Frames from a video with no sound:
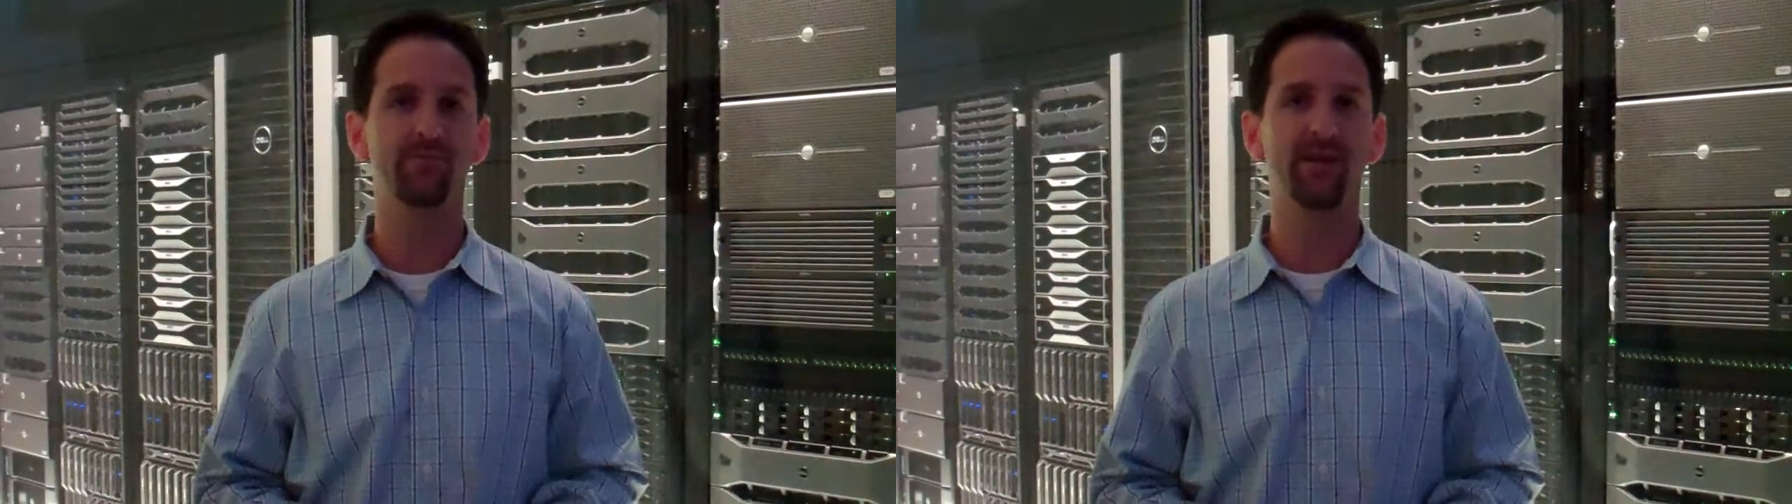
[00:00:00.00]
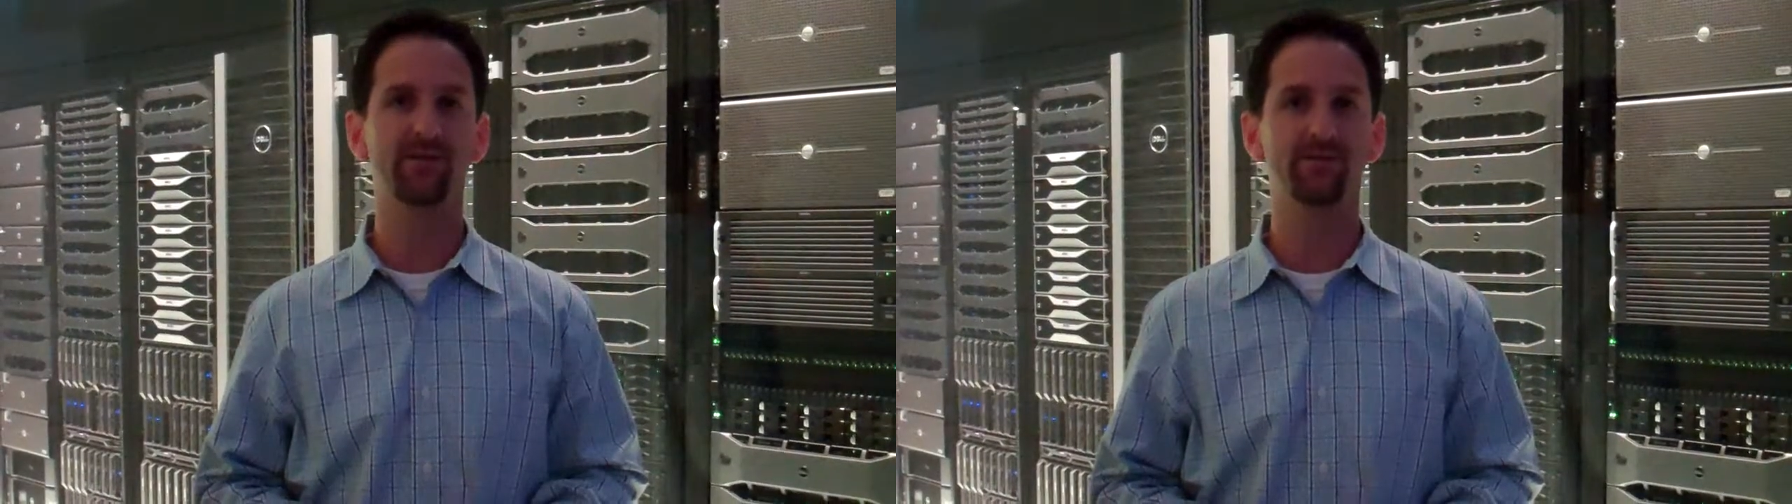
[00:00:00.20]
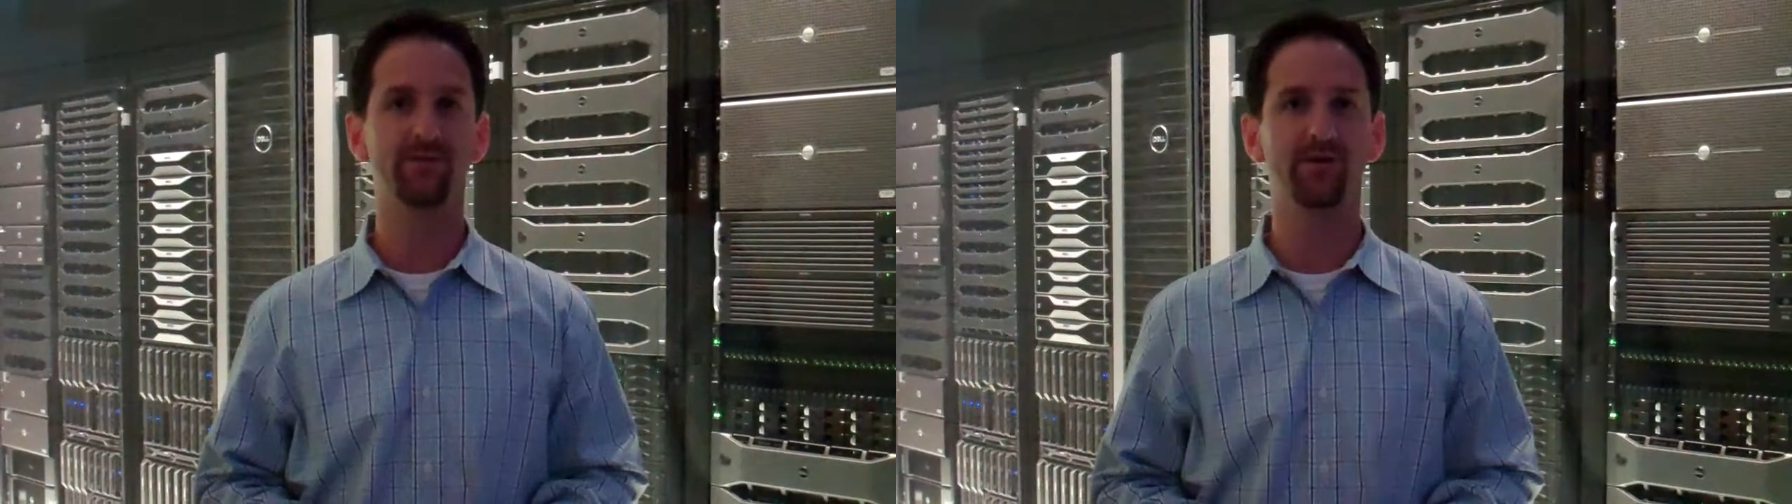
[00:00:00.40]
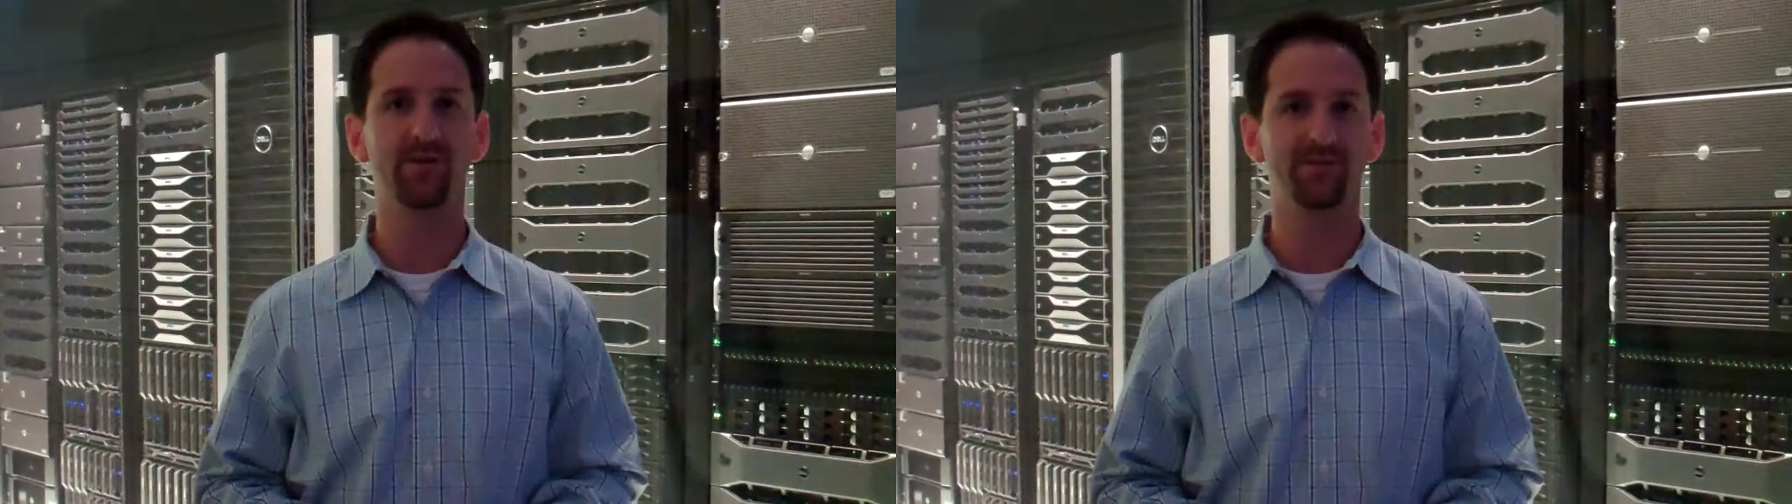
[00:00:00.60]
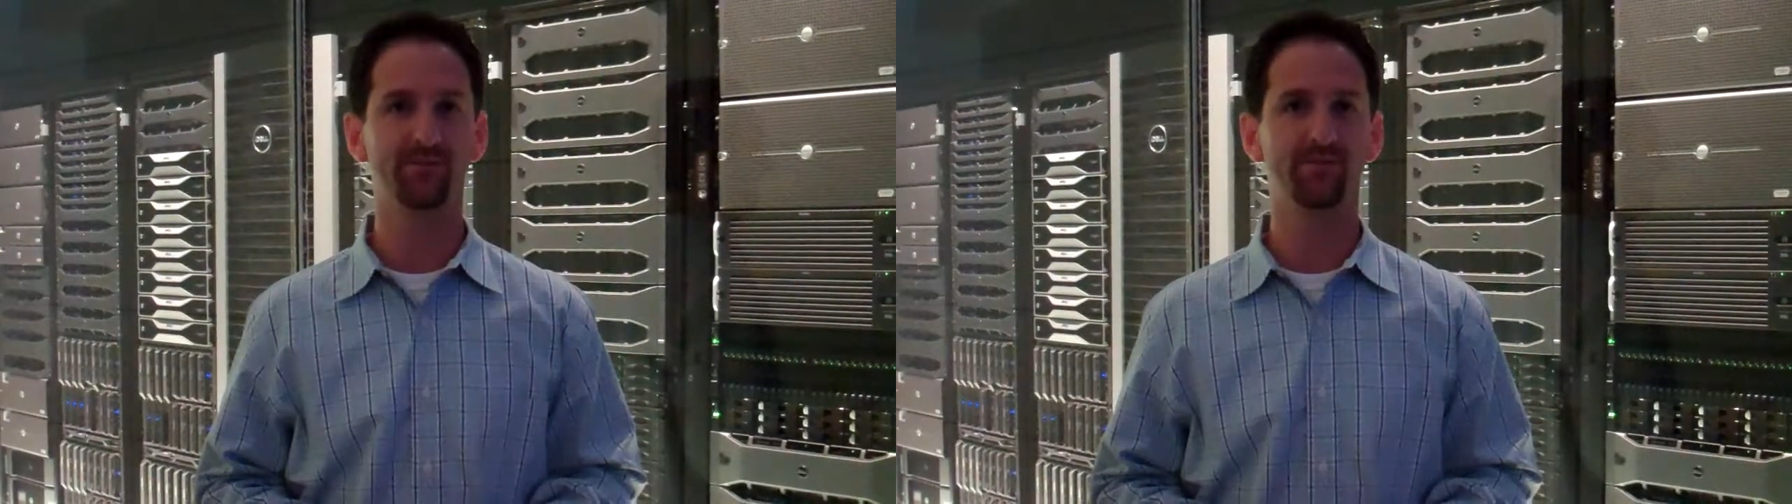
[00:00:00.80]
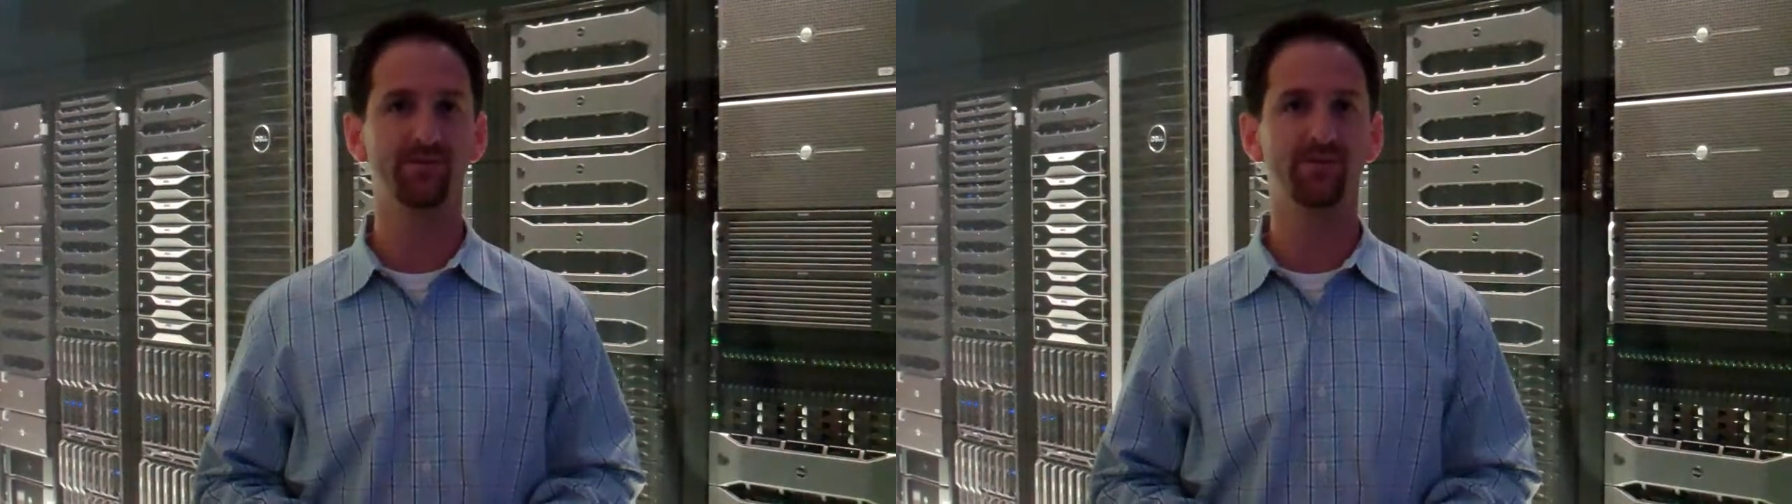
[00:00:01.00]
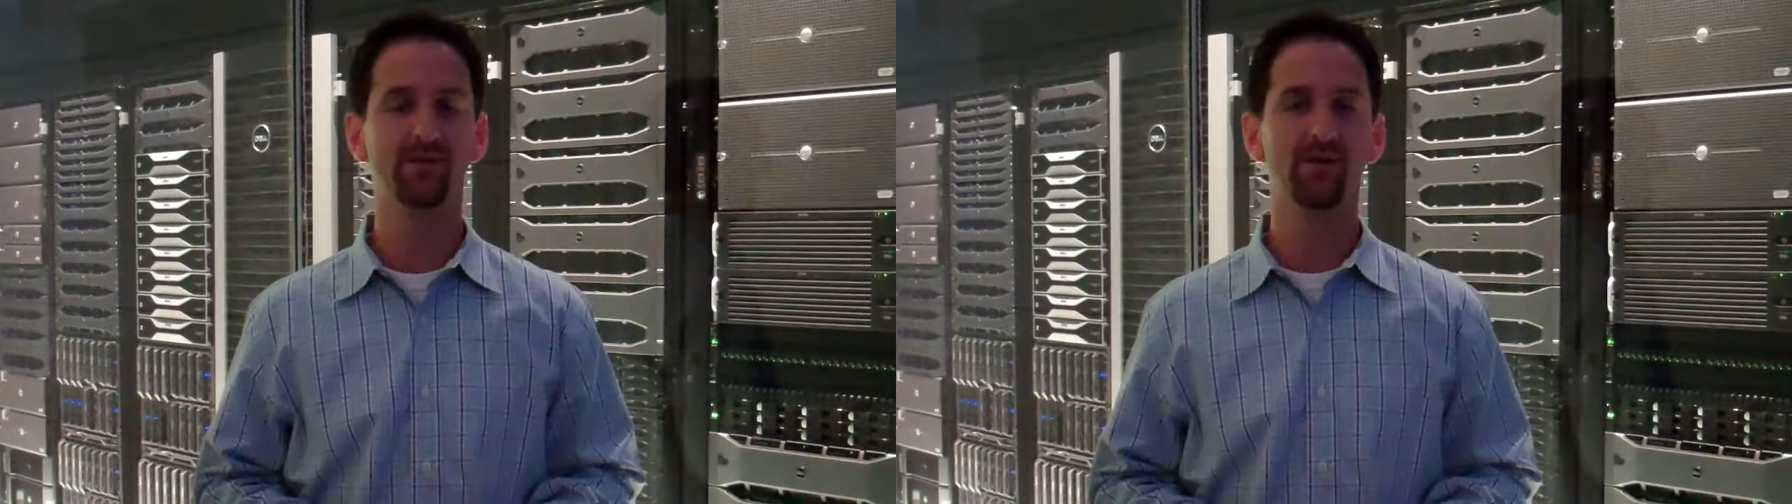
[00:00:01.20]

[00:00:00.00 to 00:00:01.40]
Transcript: racks to our customers